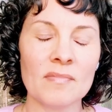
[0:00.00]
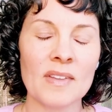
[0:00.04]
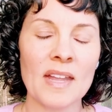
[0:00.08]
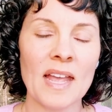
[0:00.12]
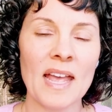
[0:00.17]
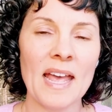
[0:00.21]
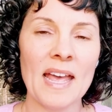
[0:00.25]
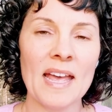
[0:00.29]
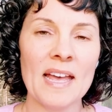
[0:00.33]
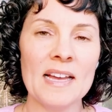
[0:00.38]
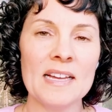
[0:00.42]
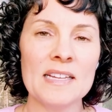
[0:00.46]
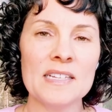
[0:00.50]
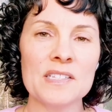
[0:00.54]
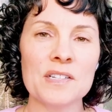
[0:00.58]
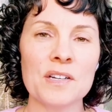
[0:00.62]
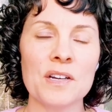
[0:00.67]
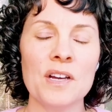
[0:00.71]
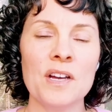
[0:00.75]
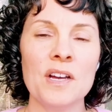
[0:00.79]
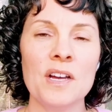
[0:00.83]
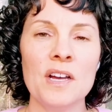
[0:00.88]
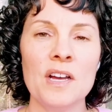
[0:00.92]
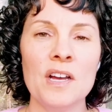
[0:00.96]
And
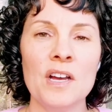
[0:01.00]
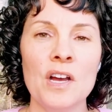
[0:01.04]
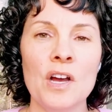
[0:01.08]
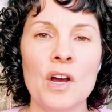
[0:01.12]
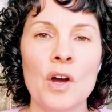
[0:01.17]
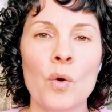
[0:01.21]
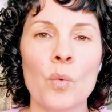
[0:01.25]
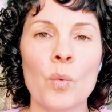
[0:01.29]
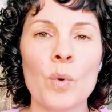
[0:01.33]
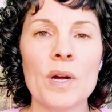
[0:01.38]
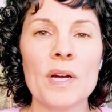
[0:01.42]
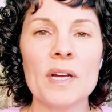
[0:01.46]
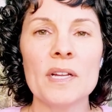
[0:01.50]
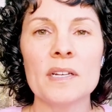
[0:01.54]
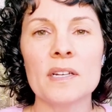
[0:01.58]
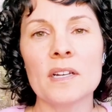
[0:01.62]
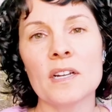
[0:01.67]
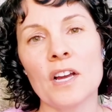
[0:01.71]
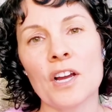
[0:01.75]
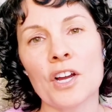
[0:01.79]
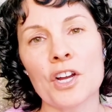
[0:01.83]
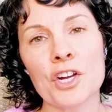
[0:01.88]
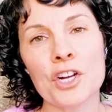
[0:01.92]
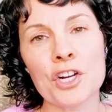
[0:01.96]
what
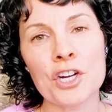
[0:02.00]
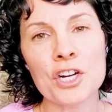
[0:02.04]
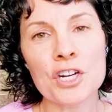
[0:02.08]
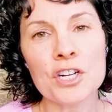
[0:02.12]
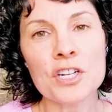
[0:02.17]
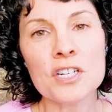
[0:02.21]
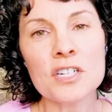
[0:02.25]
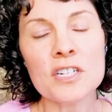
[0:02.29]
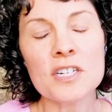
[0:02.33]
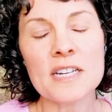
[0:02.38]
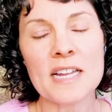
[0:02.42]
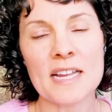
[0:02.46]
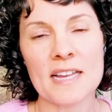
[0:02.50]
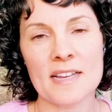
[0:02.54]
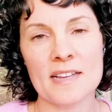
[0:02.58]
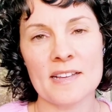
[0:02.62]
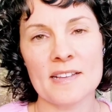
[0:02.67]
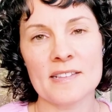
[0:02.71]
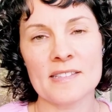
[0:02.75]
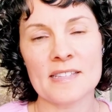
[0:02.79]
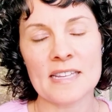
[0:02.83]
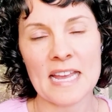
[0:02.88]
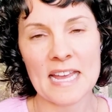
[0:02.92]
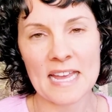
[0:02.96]
occurred
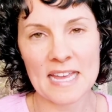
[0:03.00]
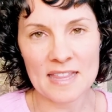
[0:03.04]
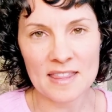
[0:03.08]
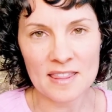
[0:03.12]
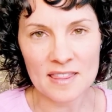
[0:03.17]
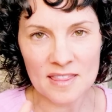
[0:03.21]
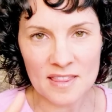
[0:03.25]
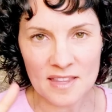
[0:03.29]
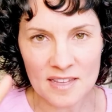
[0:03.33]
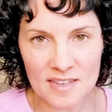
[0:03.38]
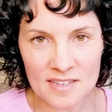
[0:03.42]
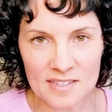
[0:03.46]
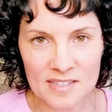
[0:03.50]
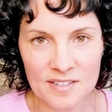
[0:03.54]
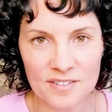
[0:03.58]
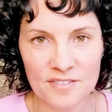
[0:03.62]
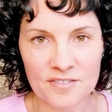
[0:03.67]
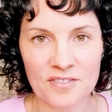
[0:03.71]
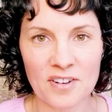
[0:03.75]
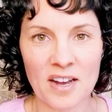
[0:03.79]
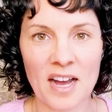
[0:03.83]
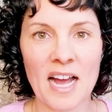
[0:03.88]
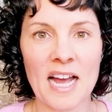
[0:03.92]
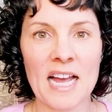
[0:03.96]
is in this
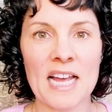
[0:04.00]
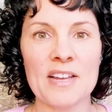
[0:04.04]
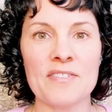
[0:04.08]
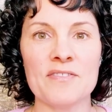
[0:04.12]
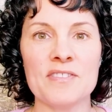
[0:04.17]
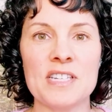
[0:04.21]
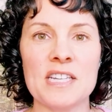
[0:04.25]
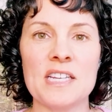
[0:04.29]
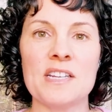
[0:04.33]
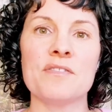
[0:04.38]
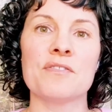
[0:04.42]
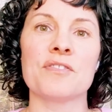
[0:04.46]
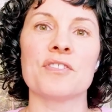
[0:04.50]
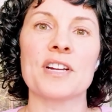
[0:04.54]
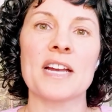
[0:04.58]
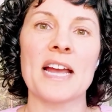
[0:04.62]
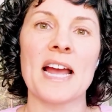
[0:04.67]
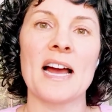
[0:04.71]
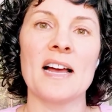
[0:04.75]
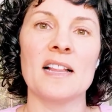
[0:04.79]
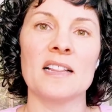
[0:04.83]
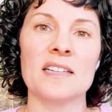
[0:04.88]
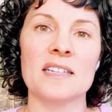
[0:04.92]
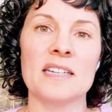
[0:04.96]
5D
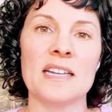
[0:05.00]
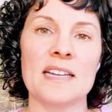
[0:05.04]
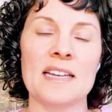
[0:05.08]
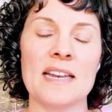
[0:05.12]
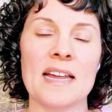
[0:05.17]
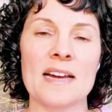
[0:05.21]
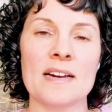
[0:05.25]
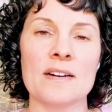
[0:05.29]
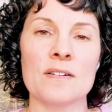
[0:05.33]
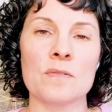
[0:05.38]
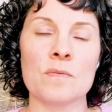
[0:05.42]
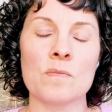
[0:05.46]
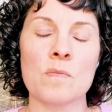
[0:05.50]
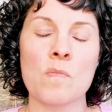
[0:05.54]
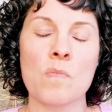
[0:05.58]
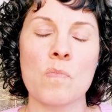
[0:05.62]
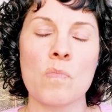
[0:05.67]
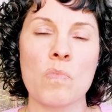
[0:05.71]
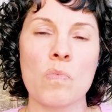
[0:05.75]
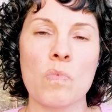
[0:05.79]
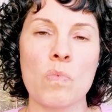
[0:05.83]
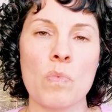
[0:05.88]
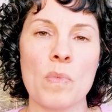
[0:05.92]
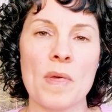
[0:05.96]
reality now
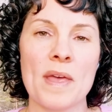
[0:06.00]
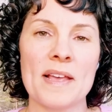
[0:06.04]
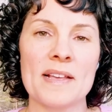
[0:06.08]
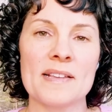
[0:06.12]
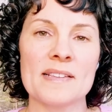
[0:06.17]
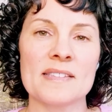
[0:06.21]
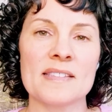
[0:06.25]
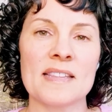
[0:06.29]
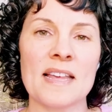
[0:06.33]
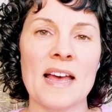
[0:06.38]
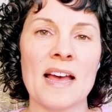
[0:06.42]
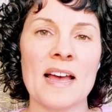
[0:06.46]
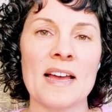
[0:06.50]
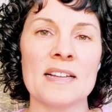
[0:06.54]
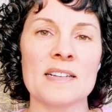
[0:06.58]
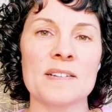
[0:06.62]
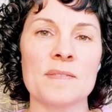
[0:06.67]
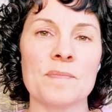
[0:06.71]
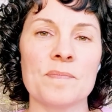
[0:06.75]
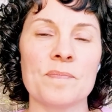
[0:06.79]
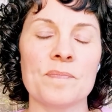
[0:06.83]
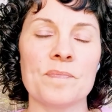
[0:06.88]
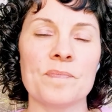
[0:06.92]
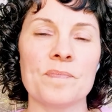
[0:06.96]
is that
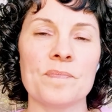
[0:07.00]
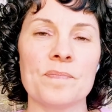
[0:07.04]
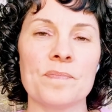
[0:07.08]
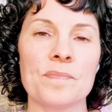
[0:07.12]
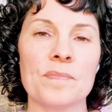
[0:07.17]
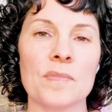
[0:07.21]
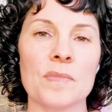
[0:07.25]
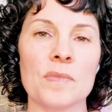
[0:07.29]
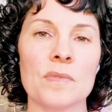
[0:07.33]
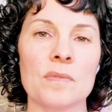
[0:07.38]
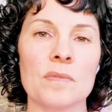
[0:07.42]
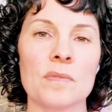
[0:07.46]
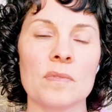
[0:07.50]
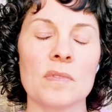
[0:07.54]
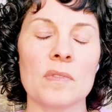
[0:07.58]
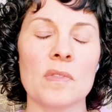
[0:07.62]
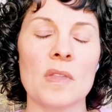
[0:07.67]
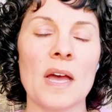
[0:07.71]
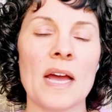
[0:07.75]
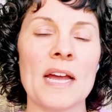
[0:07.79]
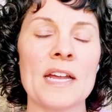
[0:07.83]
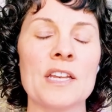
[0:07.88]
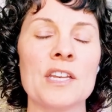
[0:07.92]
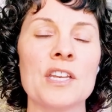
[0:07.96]

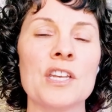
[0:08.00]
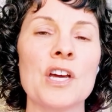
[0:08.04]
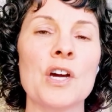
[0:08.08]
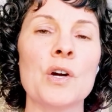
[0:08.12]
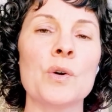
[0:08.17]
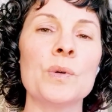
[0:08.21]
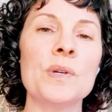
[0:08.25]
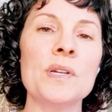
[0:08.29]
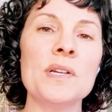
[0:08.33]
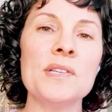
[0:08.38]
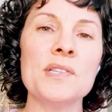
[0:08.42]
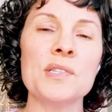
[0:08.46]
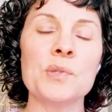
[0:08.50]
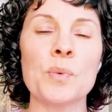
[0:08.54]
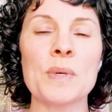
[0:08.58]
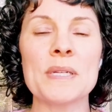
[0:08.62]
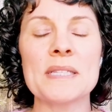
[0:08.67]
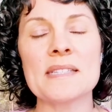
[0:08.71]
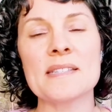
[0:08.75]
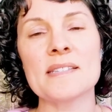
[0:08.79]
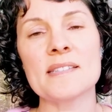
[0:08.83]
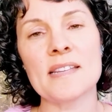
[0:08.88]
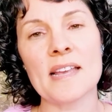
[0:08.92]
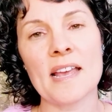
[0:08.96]
I noticed
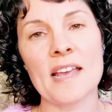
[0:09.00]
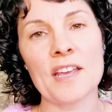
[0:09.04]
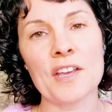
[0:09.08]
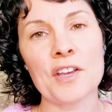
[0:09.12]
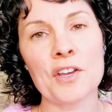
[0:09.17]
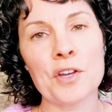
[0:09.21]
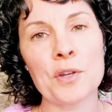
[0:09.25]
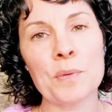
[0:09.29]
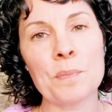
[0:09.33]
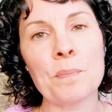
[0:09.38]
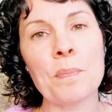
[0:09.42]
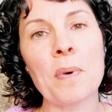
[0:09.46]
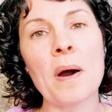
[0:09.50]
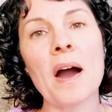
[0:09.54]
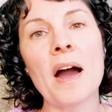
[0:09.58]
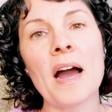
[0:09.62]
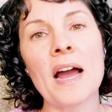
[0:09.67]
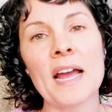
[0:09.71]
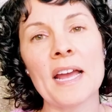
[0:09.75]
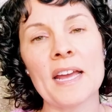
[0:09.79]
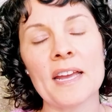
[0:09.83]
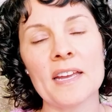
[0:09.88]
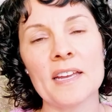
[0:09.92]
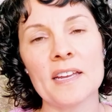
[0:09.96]
when saying
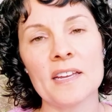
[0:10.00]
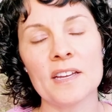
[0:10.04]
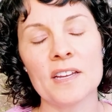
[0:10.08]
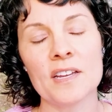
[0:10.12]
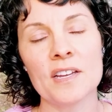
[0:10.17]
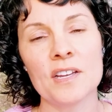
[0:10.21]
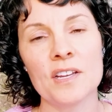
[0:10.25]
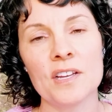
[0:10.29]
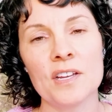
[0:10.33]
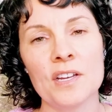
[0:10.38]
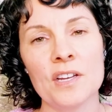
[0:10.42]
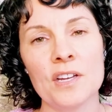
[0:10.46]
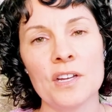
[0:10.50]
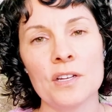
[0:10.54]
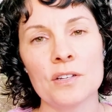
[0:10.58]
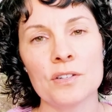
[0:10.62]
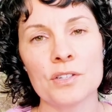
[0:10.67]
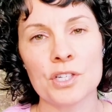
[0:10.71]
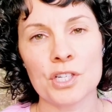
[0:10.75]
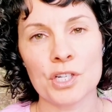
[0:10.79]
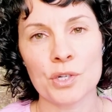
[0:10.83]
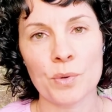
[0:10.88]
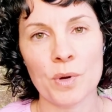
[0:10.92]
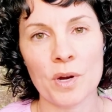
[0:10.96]
goodbye
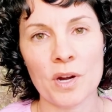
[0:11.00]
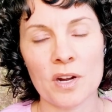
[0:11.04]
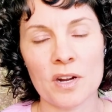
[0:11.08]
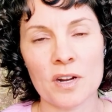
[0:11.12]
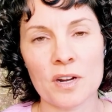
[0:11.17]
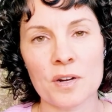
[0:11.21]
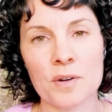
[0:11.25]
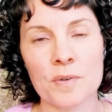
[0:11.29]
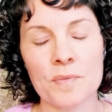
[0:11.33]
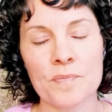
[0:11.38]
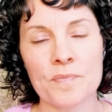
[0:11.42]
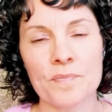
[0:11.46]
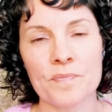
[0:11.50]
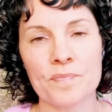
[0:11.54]
to her,